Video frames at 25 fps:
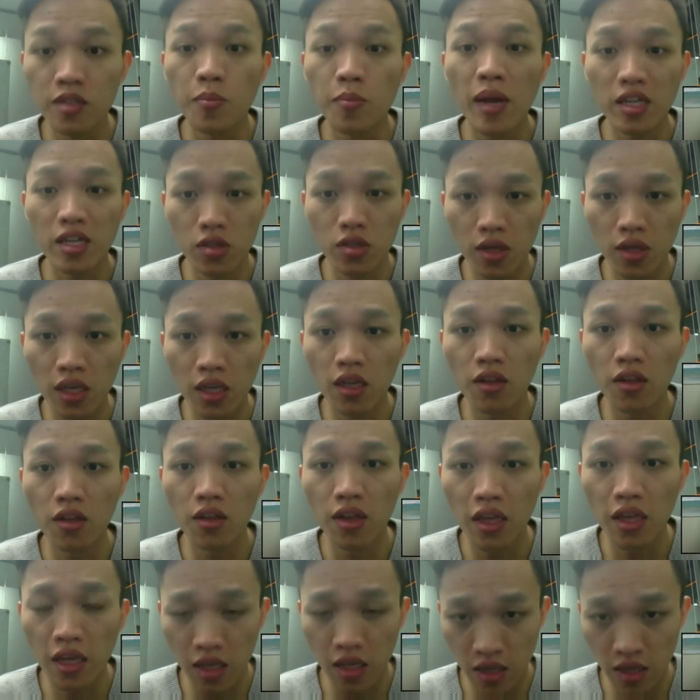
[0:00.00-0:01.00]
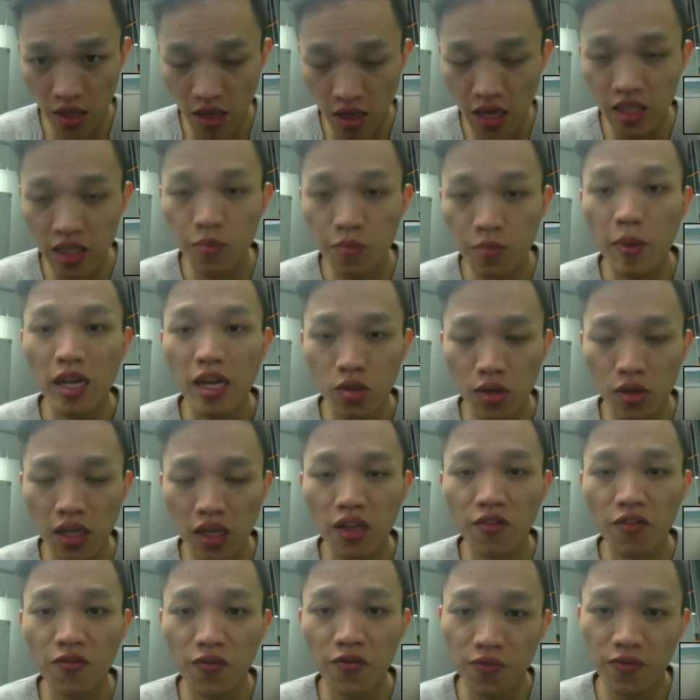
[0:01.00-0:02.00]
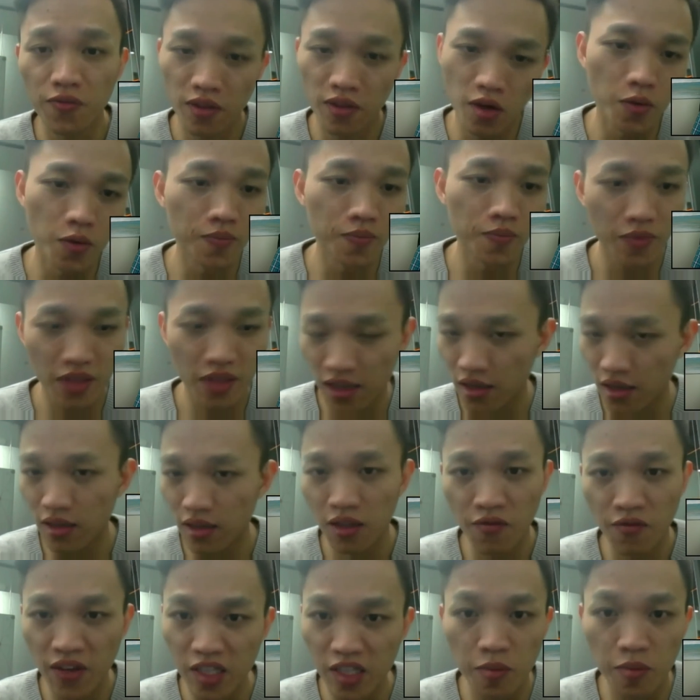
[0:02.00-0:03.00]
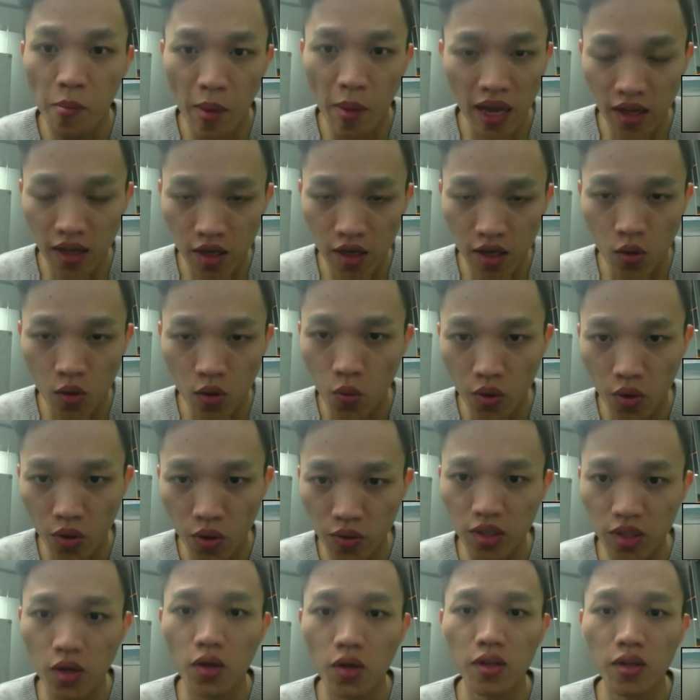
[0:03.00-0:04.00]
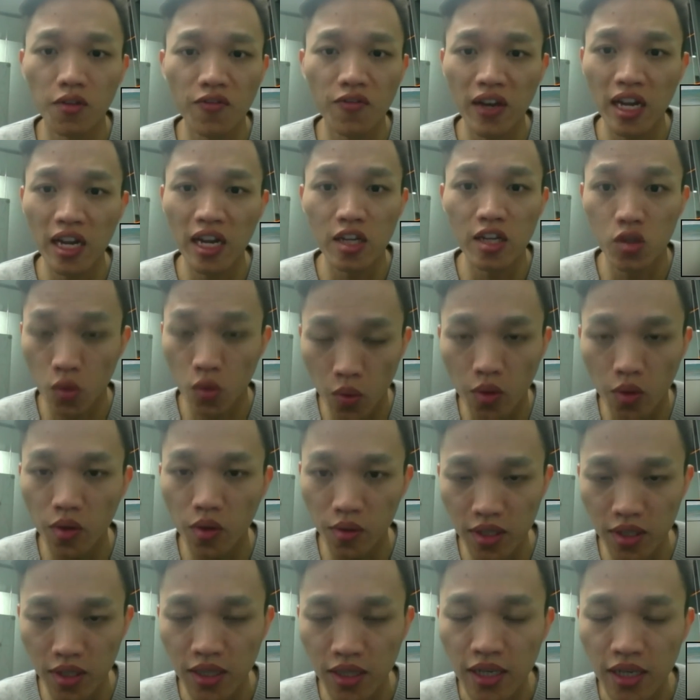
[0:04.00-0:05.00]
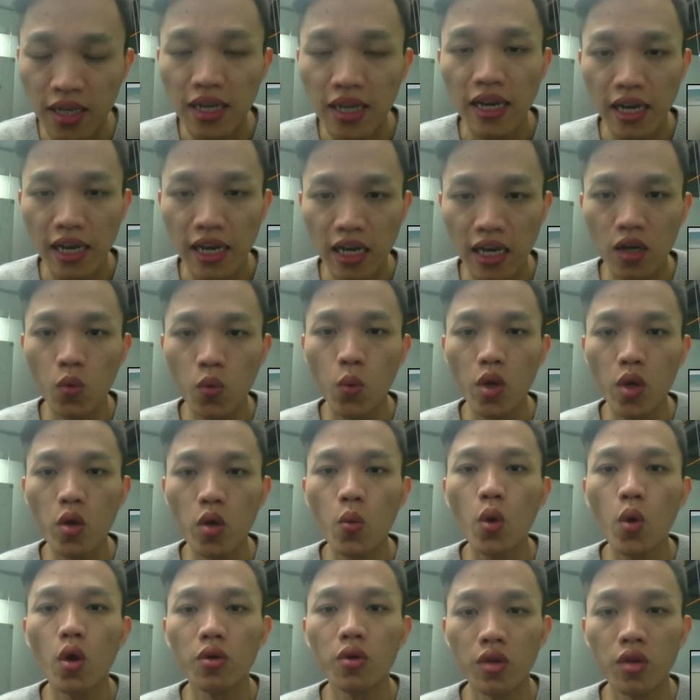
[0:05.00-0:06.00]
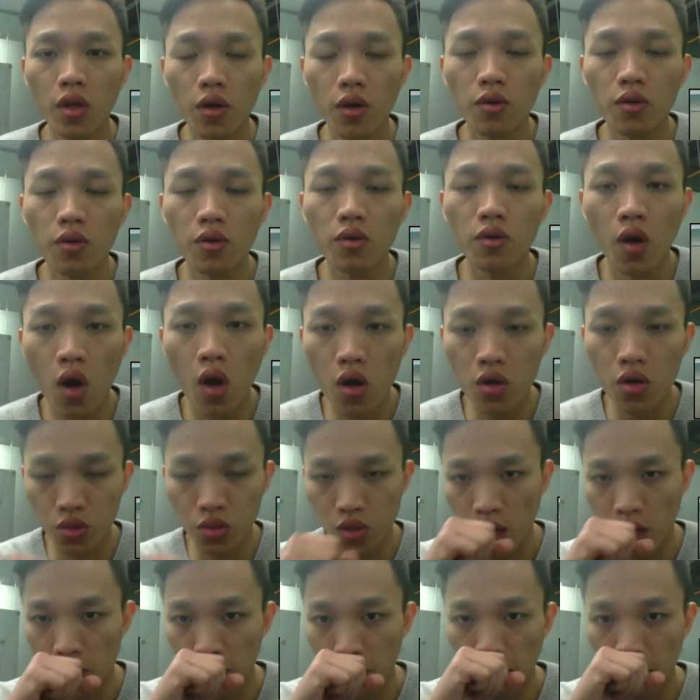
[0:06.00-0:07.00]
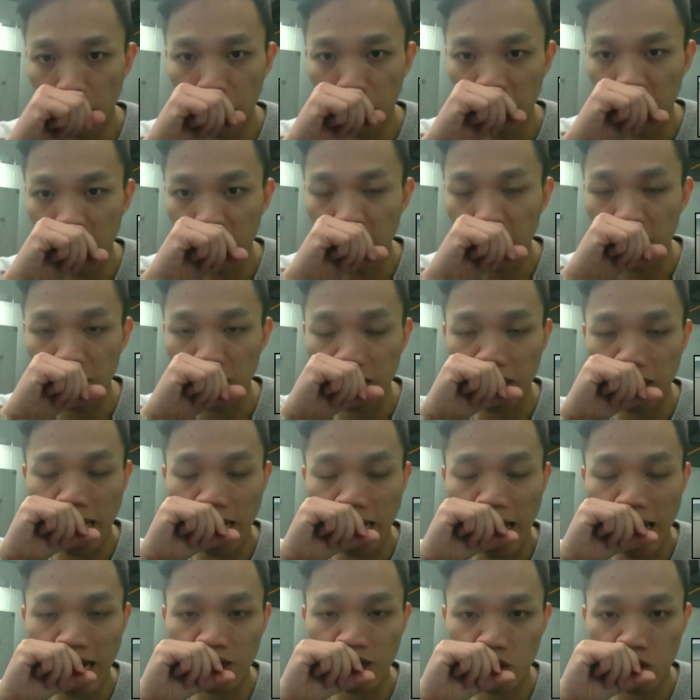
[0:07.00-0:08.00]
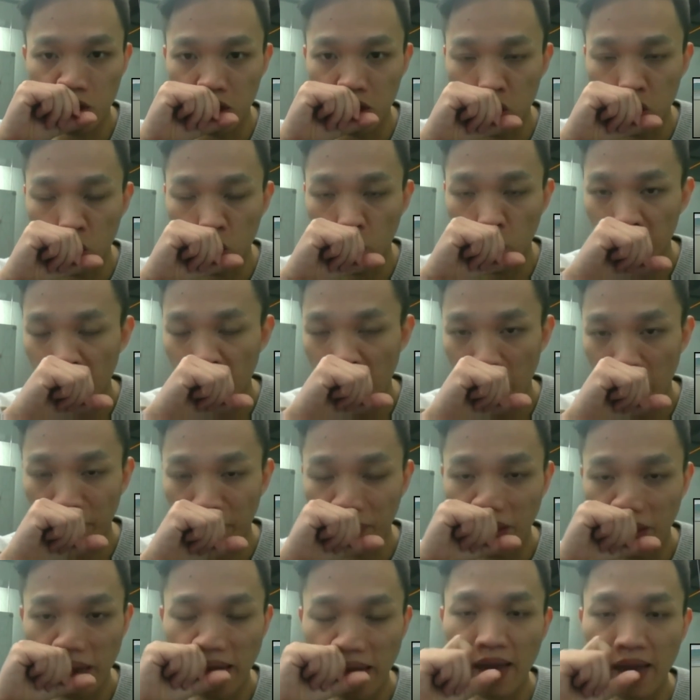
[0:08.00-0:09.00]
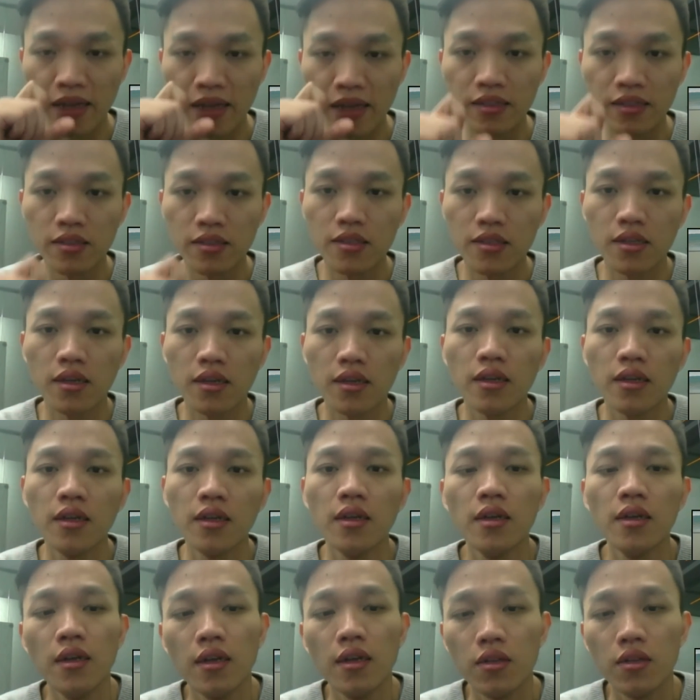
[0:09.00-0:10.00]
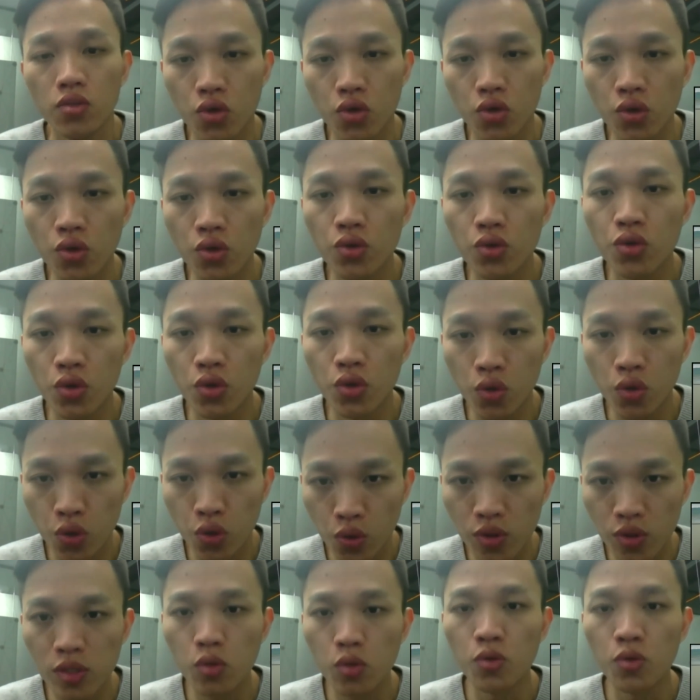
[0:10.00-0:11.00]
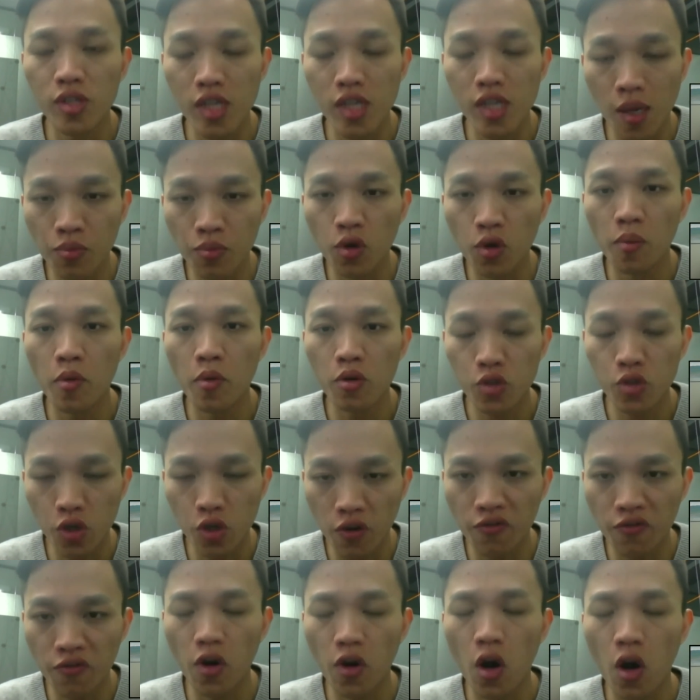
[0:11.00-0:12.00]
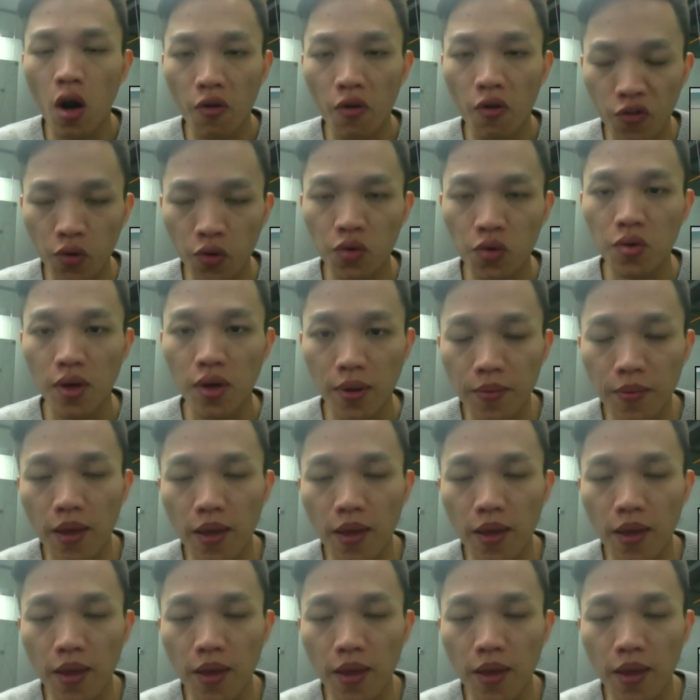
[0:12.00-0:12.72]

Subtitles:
Especially in the investment banking world or the financial world, and we will launch our business connections with them and to do some promotion of our Fortuna.